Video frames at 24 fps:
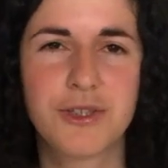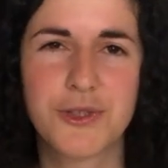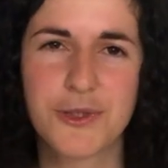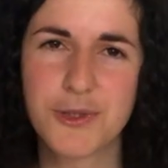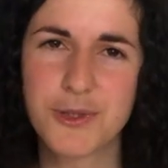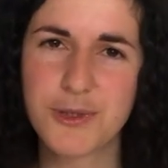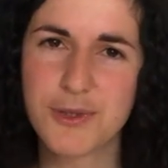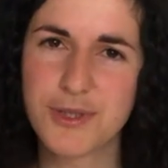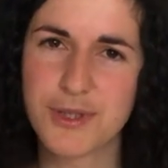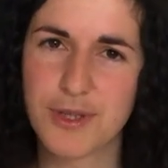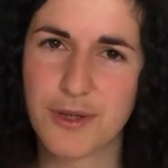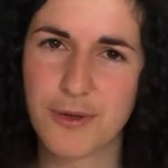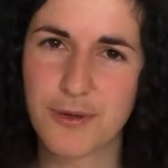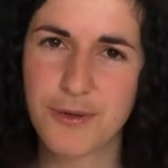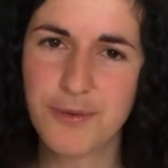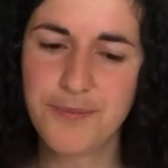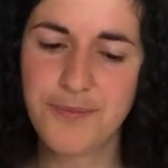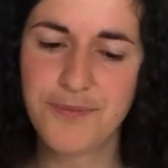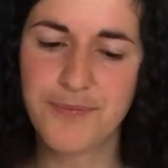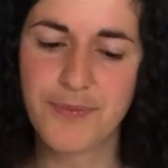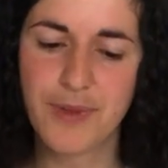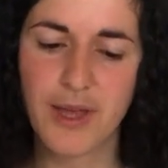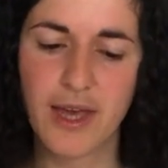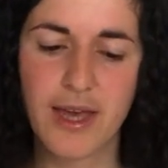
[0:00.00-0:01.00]
To do so,
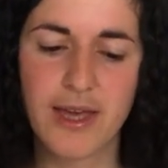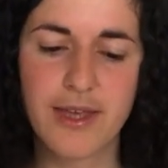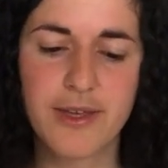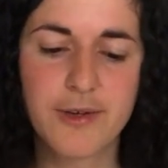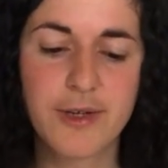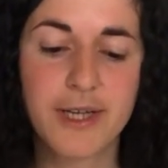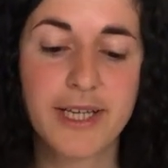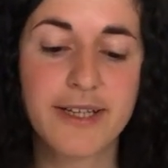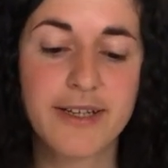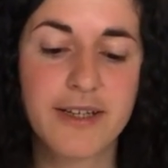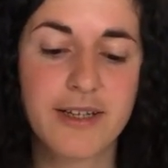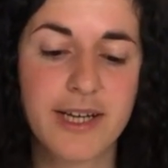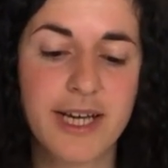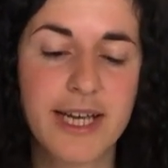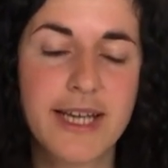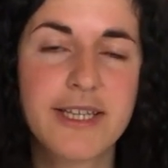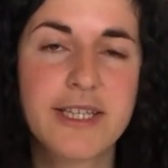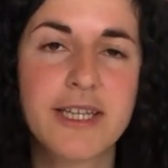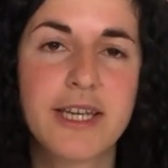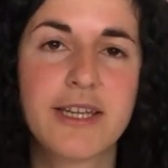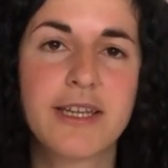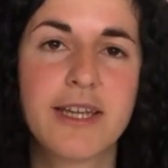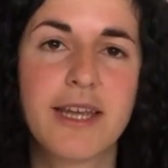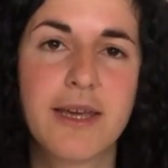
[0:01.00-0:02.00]
you can
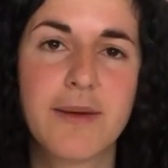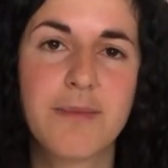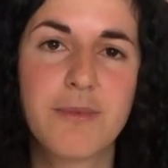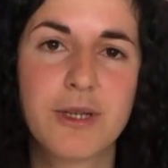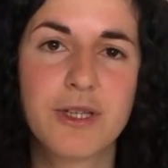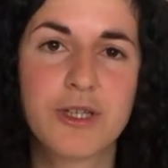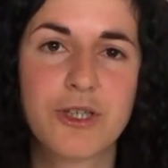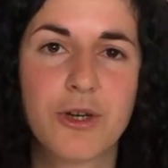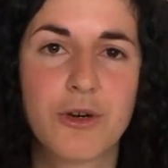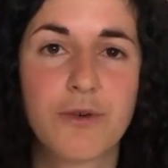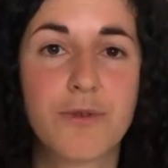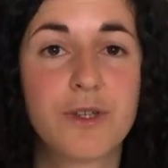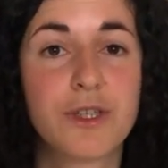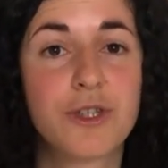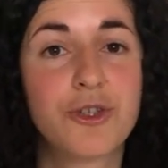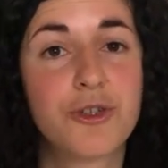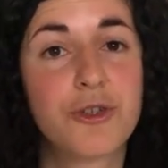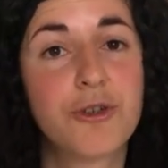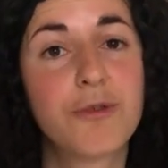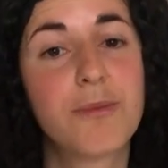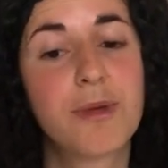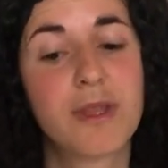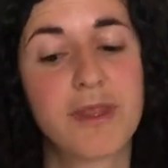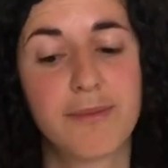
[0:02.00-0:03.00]
create an image of a
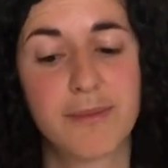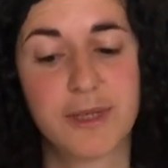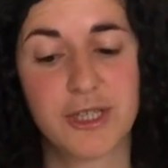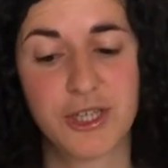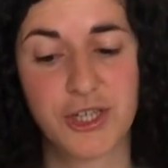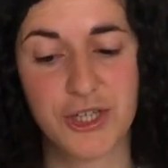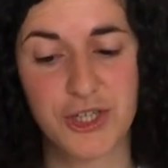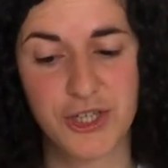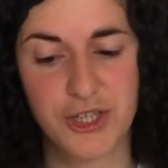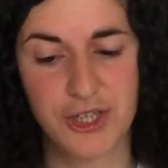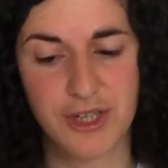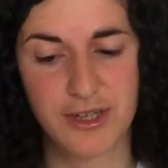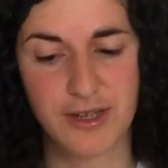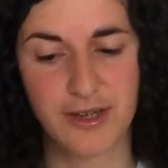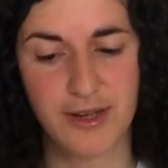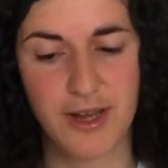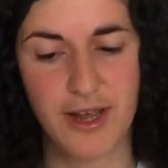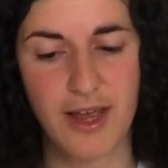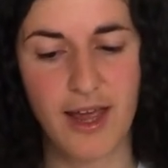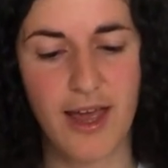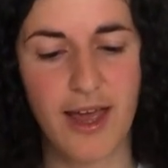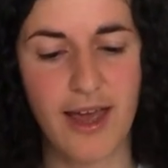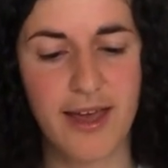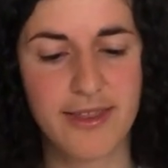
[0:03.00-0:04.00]
true mathematician
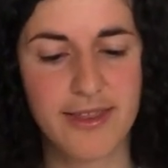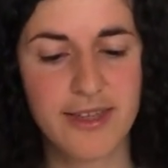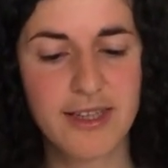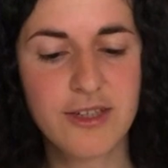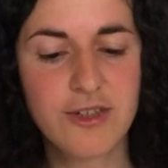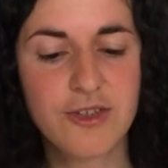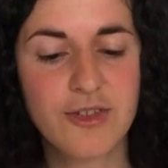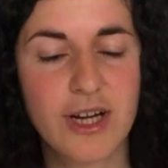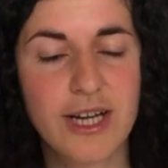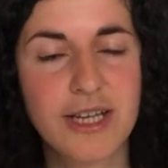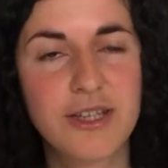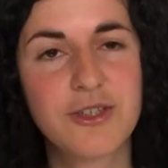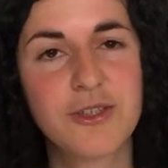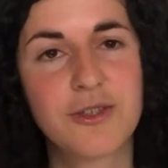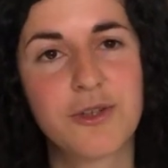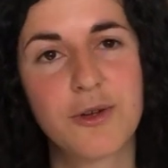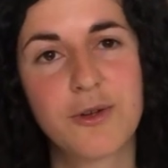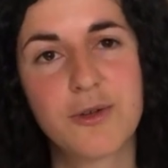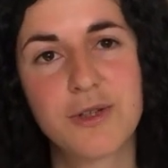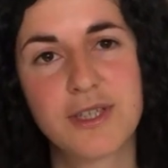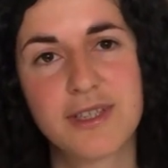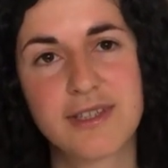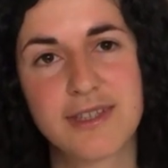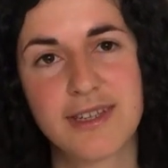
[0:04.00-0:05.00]
and then try to
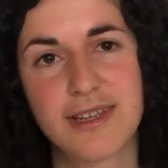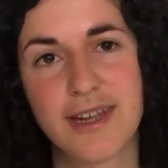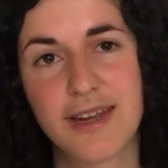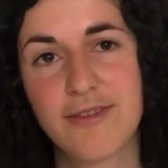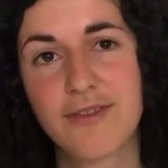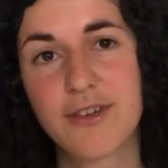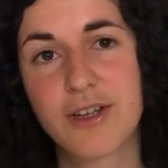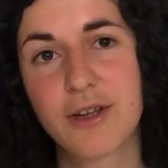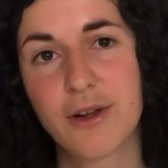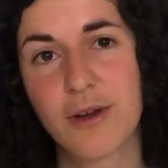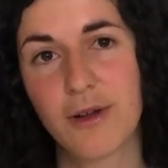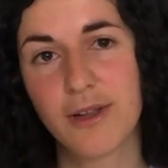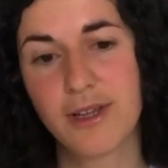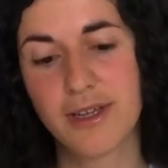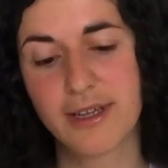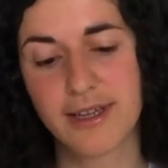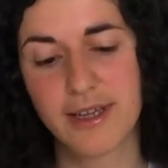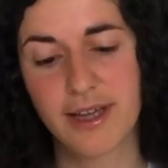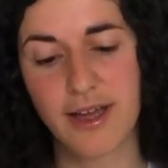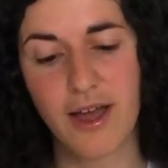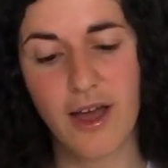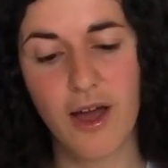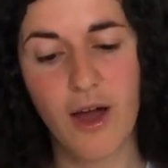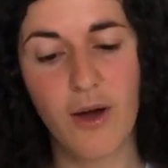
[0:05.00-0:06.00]
notice in every
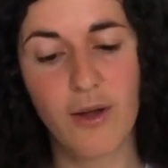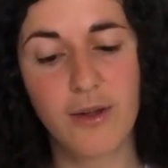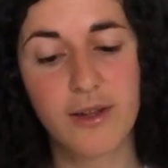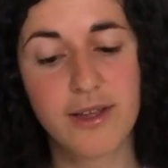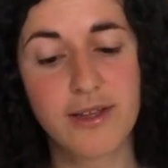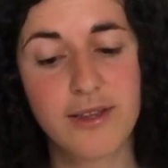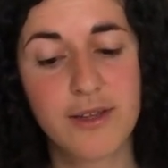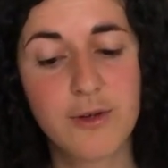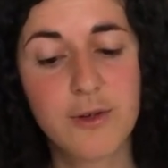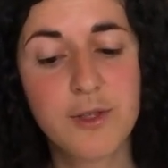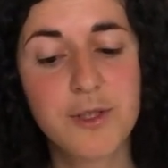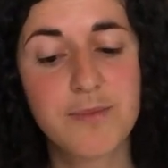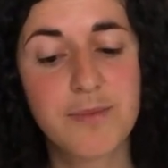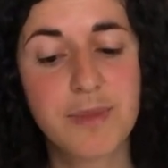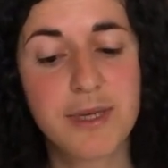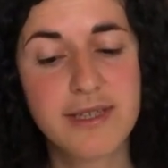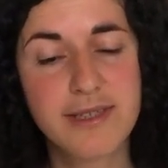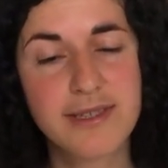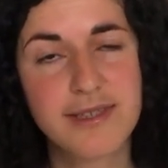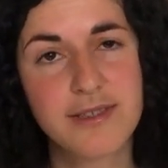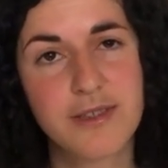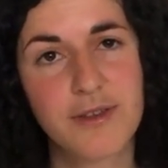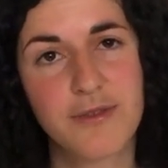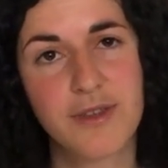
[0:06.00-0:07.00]
colleague only those
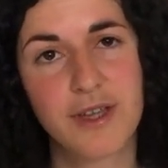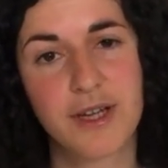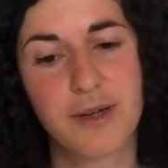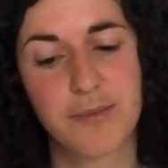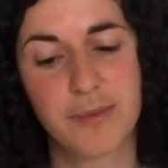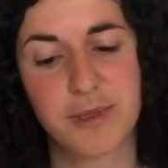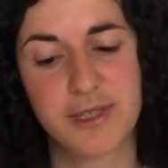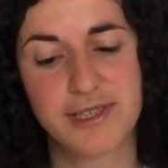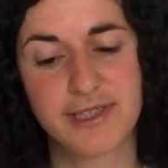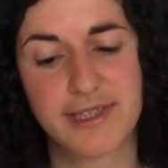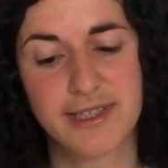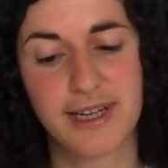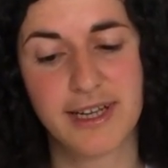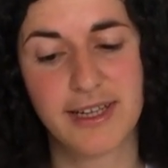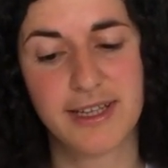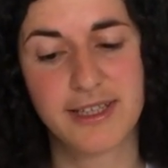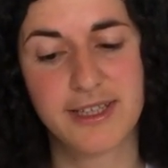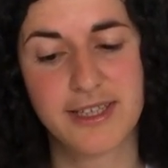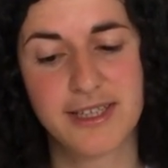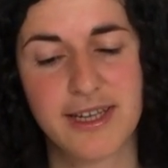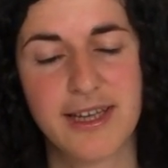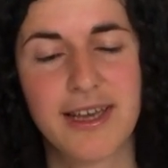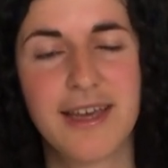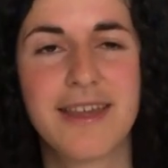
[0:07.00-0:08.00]
pieces of their
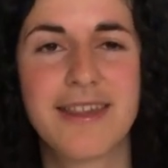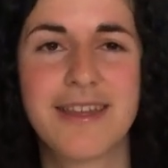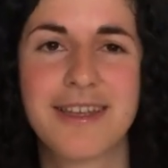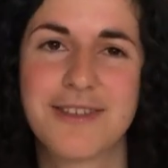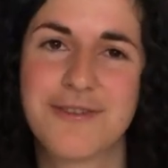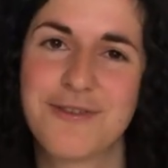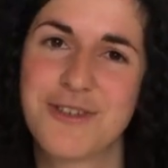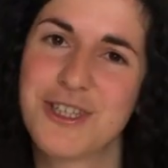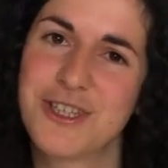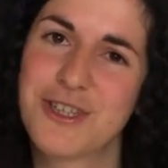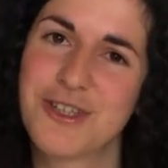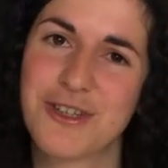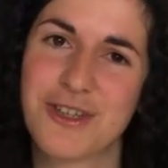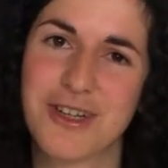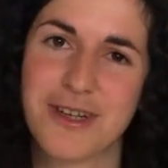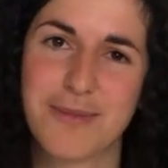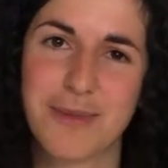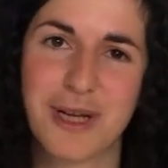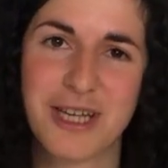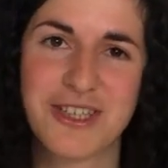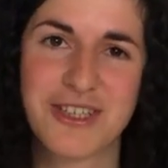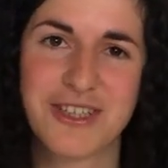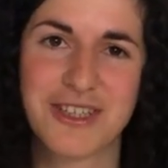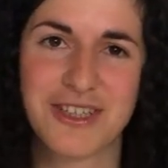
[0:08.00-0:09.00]
personality that fit your
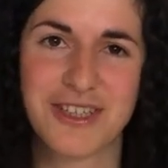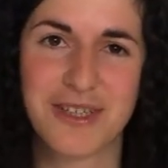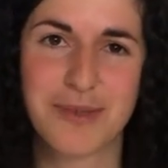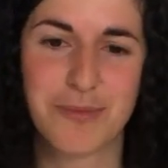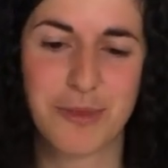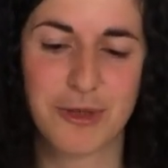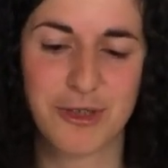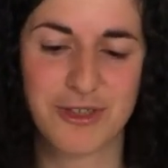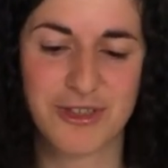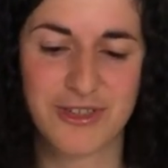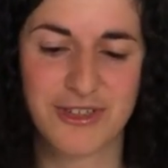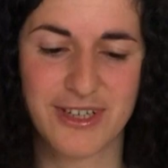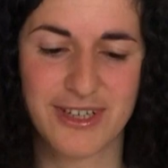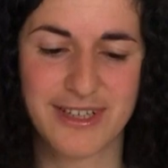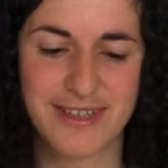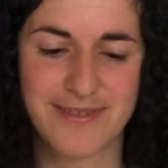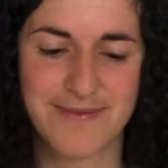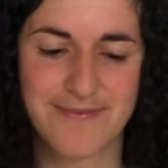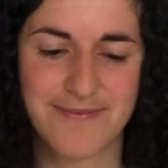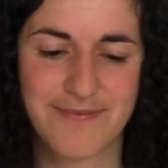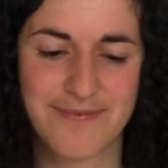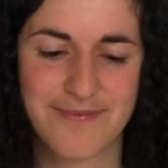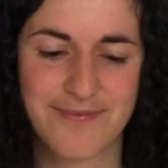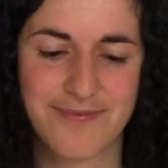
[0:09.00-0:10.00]
imaginary portrait.
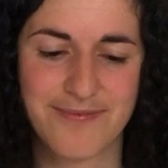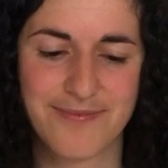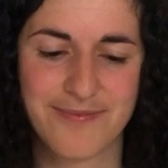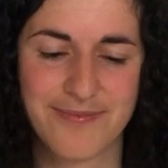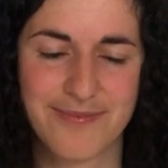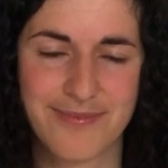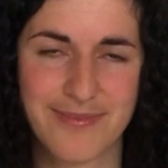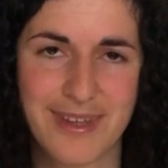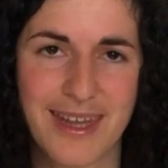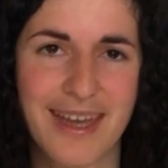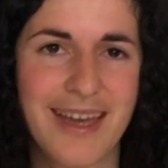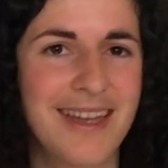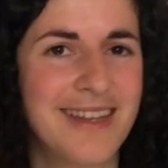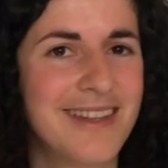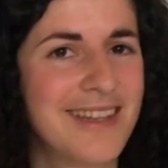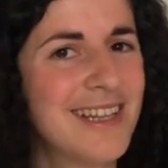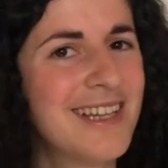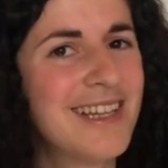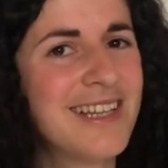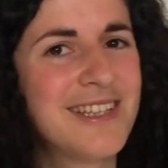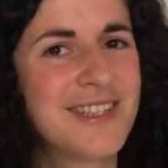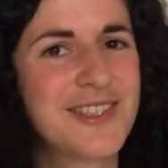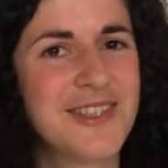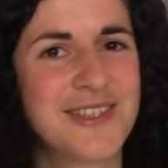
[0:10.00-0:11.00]

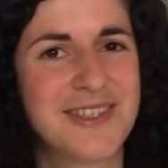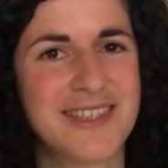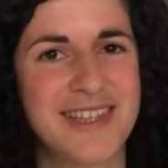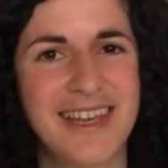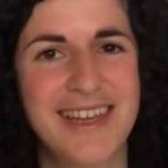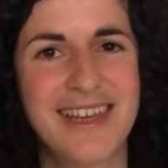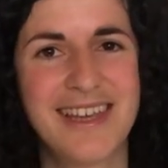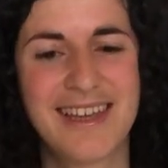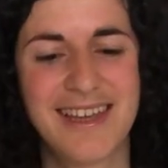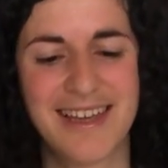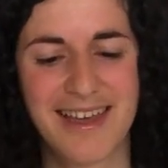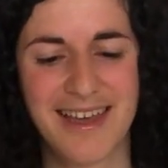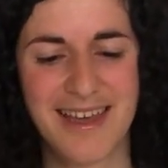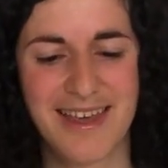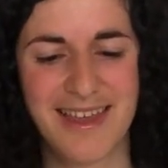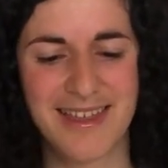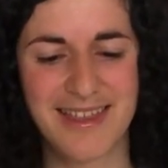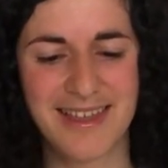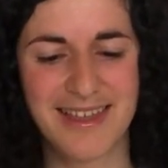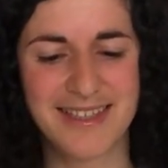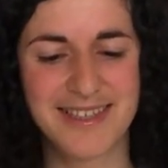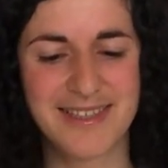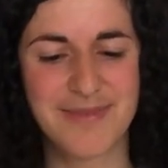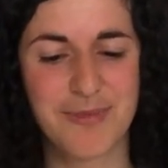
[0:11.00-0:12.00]
Needless to say,
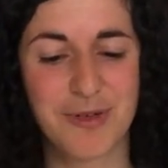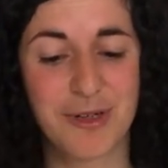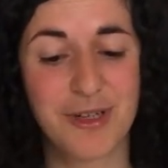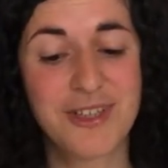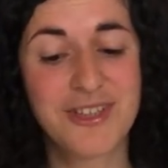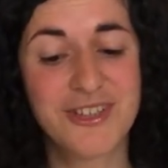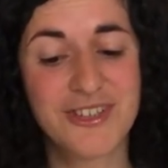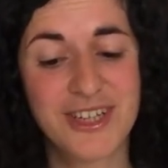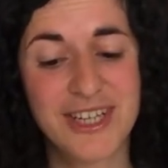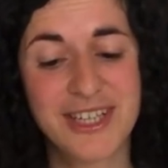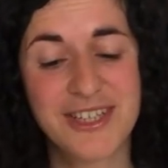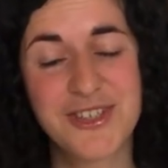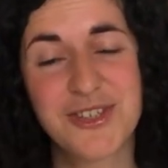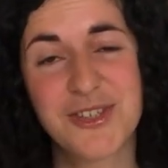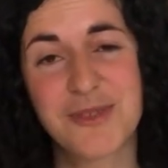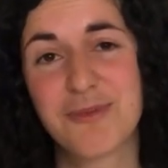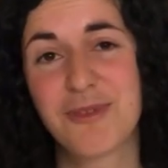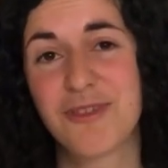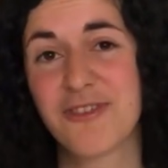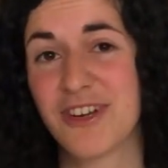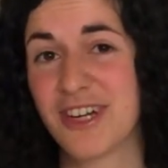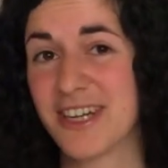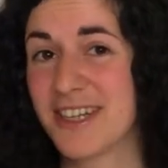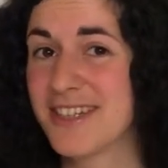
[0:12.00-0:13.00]
that portrait
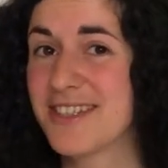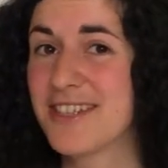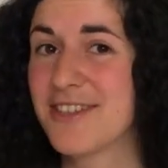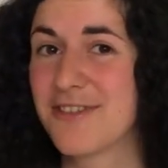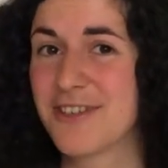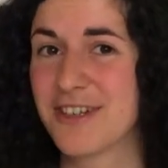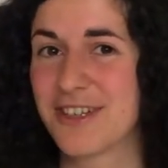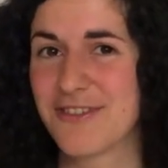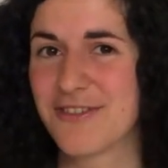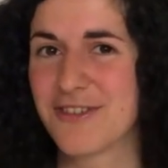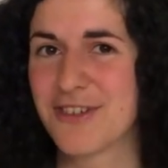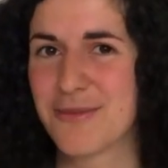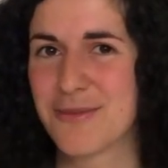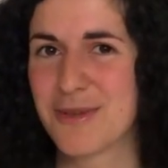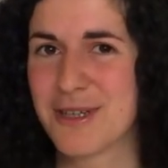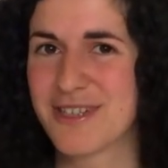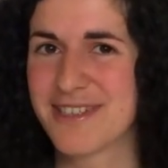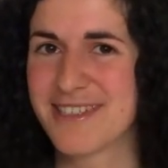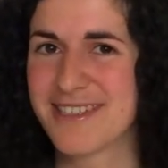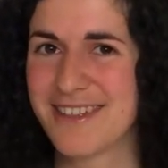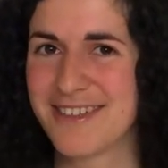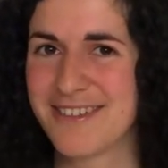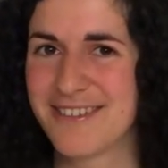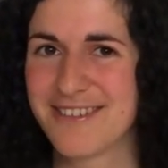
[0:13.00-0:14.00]
should be very different from
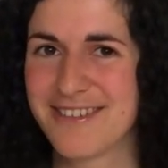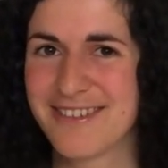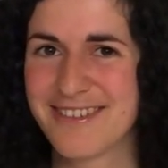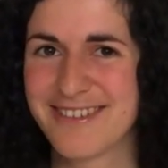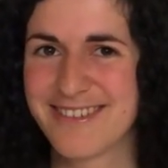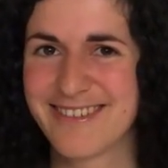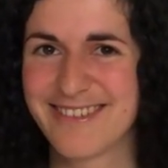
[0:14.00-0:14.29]
yourself.